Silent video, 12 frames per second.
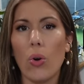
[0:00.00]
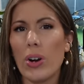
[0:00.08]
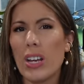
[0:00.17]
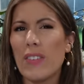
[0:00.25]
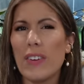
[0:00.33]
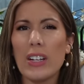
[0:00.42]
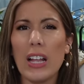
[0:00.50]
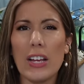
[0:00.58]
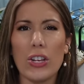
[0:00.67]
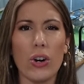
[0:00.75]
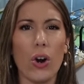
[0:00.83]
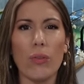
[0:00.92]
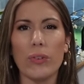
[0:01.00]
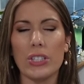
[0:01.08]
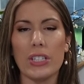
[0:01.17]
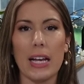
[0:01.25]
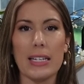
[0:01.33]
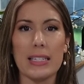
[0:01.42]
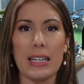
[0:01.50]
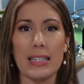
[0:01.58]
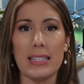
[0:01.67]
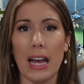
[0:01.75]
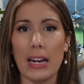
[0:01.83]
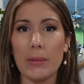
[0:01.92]
or even like your oversized
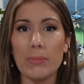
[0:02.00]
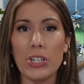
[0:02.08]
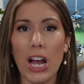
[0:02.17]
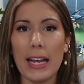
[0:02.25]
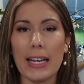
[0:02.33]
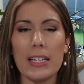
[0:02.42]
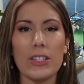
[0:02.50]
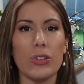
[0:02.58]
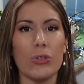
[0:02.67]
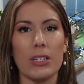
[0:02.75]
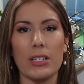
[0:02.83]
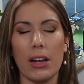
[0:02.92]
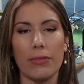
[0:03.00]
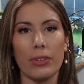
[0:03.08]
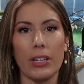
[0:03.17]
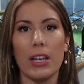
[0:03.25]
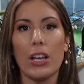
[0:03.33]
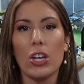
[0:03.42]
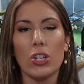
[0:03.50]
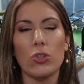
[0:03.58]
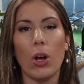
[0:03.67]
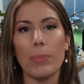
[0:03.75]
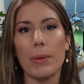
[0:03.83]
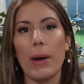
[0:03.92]
denim jackets. You can definitely
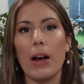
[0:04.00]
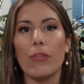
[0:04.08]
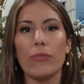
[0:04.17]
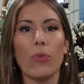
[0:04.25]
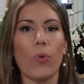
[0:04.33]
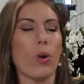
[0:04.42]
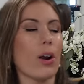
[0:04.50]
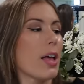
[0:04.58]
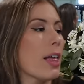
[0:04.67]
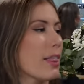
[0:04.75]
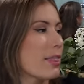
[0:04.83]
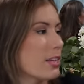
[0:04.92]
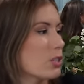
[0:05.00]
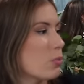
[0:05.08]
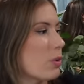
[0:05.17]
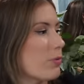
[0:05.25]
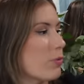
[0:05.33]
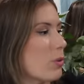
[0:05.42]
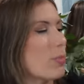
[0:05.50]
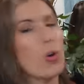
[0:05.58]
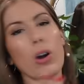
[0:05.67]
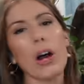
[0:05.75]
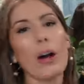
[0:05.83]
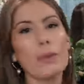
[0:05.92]
swap them out for this one for a
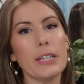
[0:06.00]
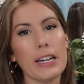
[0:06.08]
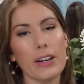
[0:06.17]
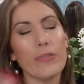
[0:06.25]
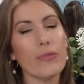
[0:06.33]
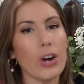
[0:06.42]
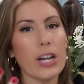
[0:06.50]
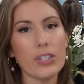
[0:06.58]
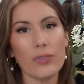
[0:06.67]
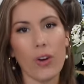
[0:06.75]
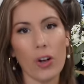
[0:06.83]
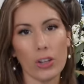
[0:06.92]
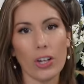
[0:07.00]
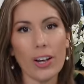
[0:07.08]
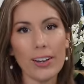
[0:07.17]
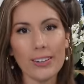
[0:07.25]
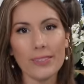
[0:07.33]
more updated fresh fall look.